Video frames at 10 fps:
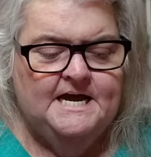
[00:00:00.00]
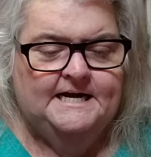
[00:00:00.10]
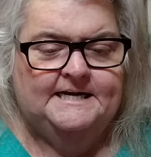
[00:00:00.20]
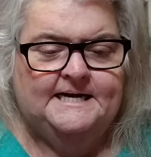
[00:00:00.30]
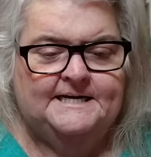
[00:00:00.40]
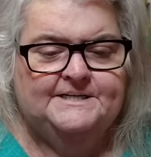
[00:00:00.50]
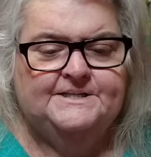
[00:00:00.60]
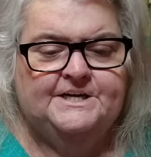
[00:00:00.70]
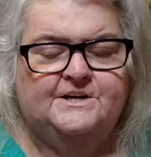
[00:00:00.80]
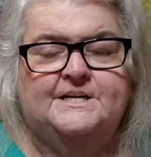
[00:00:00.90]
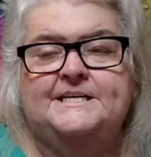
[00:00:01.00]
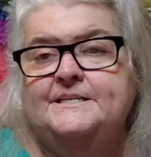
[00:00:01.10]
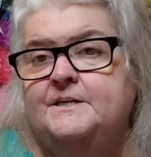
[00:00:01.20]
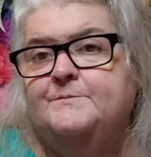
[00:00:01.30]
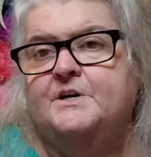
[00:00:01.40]
And I got in there and I
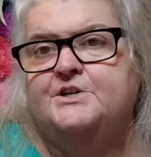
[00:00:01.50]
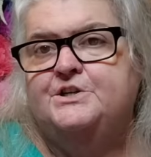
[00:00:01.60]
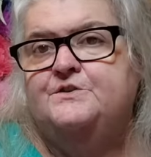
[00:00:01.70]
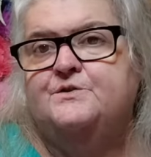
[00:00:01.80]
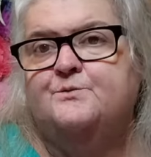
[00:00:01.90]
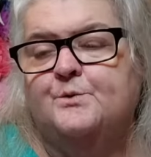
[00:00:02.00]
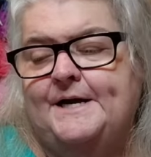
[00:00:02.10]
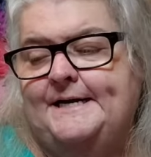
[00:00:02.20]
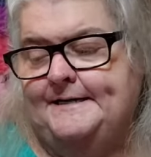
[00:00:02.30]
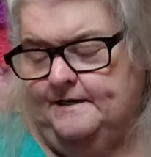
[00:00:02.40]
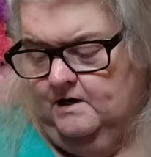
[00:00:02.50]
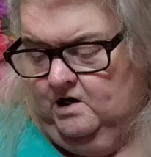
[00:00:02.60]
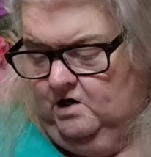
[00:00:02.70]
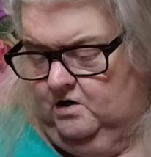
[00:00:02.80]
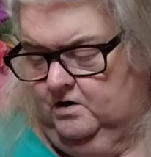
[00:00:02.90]
ended up not using red at
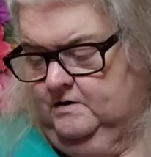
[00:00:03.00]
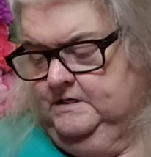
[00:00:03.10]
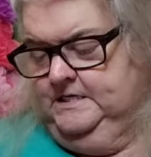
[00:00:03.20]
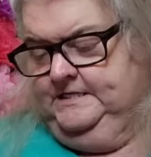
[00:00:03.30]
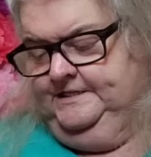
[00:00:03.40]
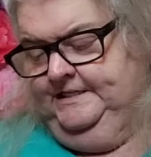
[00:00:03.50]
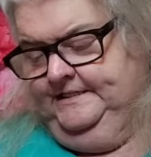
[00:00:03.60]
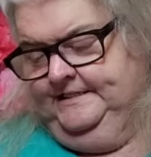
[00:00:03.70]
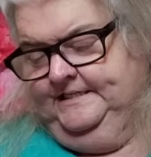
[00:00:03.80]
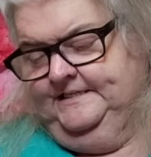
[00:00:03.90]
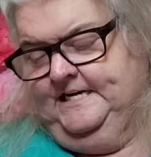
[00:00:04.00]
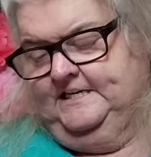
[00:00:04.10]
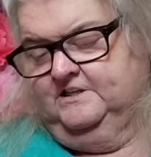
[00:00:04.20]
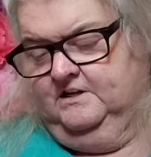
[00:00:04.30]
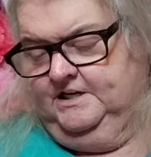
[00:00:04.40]
all. This is
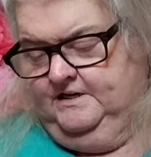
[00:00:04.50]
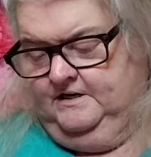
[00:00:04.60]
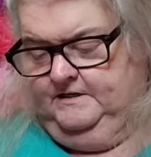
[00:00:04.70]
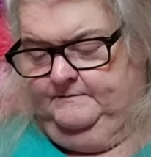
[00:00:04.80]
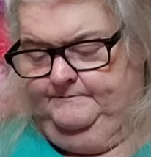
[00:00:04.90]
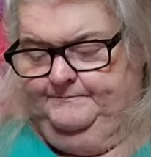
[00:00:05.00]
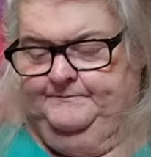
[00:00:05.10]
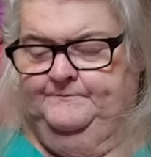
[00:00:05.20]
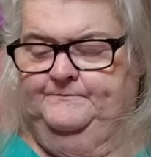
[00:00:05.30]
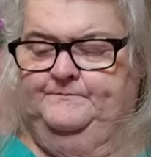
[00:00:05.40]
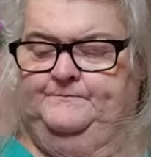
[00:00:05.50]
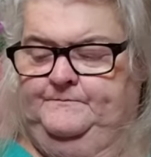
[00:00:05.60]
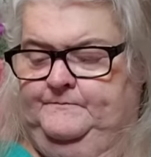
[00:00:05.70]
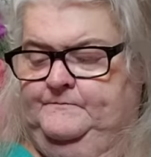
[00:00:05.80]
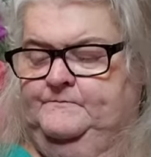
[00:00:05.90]
actually, um,
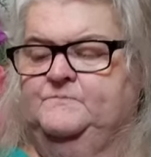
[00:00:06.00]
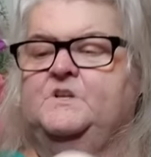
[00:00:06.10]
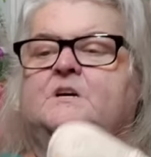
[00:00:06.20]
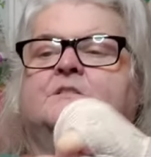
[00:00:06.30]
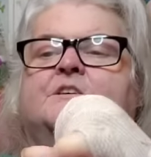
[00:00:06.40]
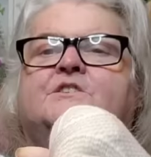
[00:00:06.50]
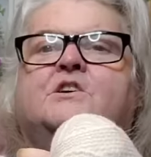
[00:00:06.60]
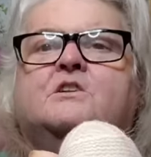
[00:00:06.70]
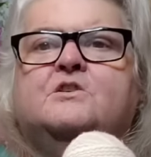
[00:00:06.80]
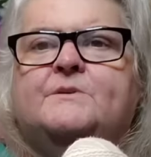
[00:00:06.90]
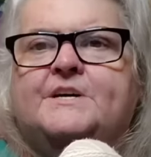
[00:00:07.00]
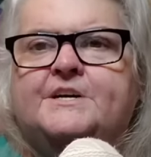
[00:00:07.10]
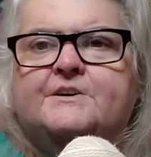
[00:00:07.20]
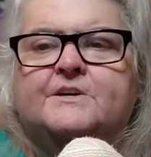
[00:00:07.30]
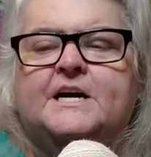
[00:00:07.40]
this color right
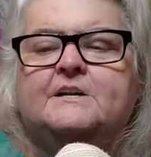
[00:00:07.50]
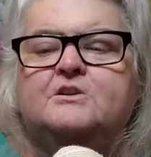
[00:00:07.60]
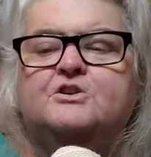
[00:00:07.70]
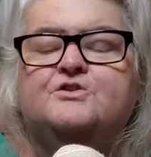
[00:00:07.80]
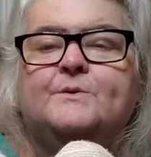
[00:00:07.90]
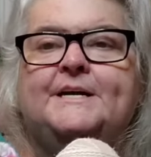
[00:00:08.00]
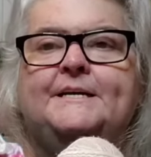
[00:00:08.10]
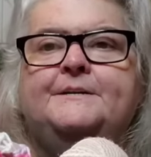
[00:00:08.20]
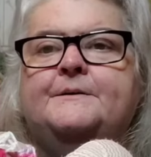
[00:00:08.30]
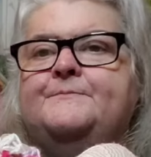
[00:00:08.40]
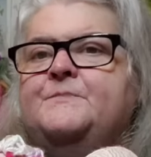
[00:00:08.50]
here. It kind of looks red.